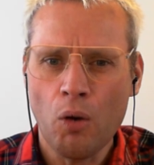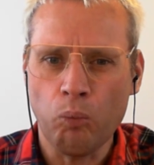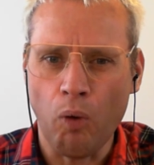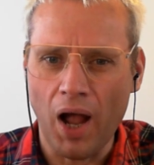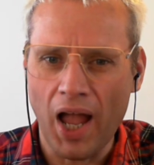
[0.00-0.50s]

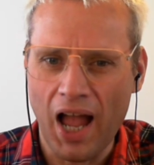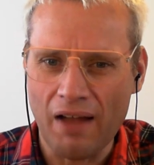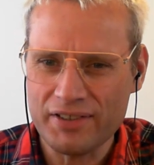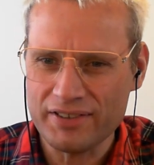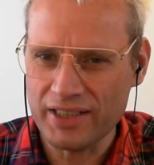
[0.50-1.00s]
What I
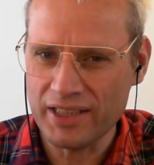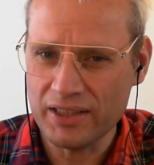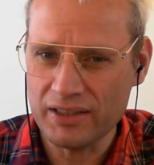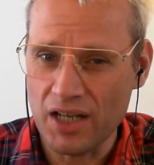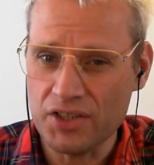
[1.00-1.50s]
have
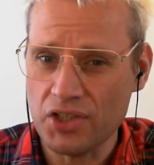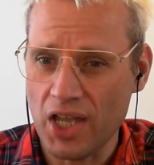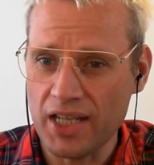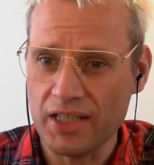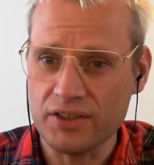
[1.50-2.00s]
seen a
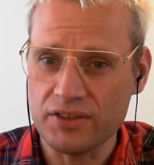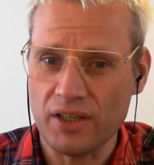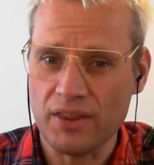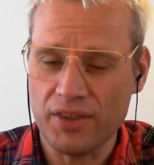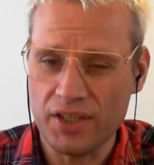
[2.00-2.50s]

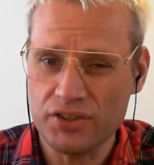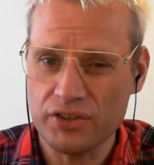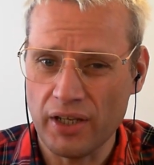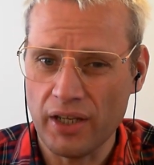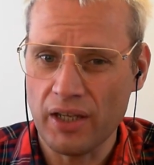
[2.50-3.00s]
change
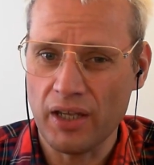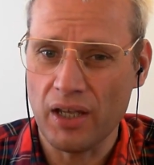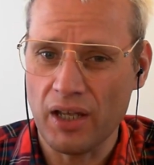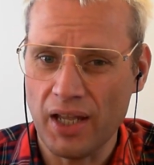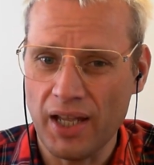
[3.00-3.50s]
this
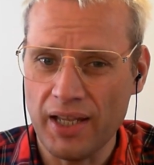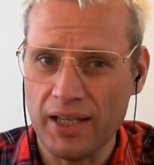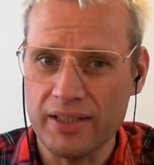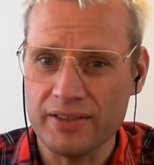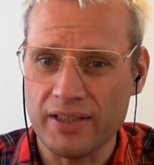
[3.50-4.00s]
year
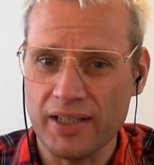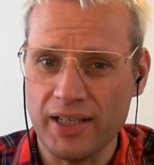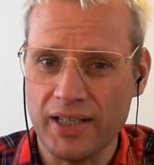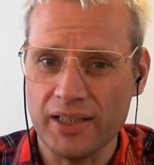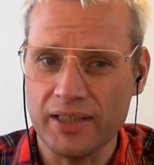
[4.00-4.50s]
is
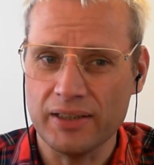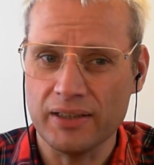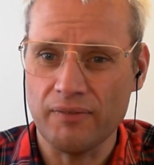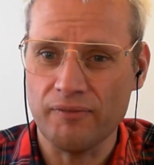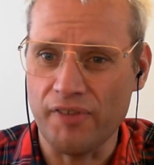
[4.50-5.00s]

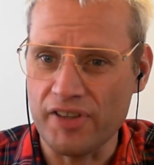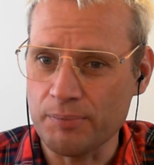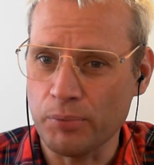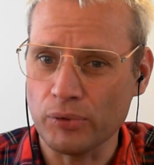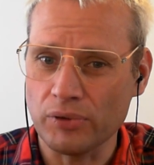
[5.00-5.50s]
in
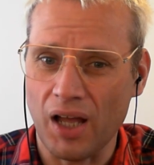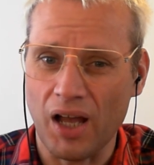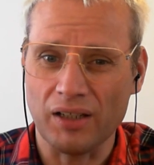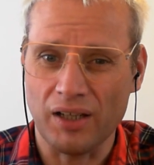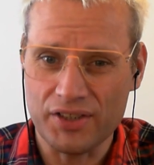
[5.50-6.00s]
visible
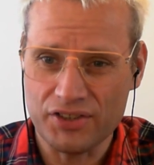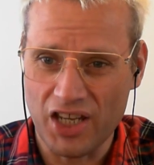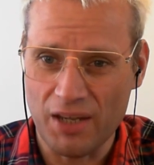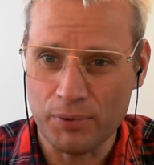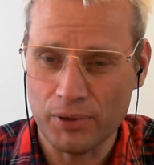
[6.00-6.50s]

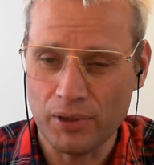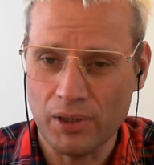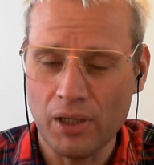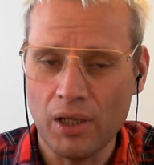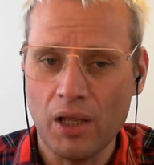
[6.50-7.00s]
allyship.
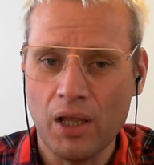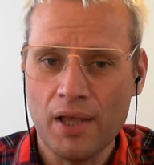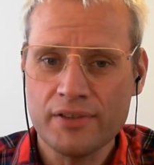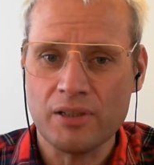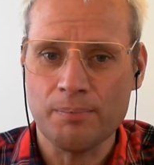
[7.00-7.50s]

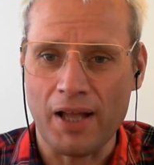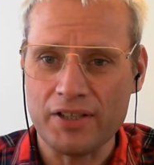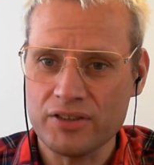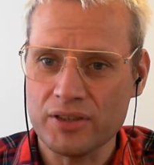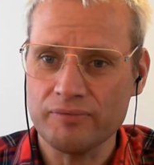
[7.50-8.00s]

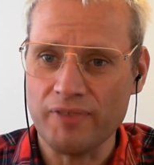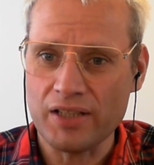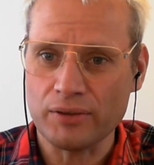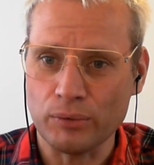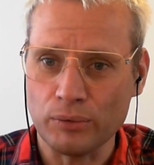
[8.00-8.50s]
Sebastian
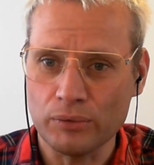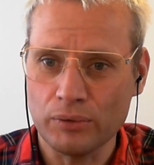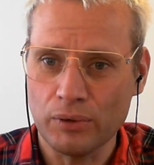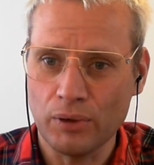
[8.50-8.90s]
Vettel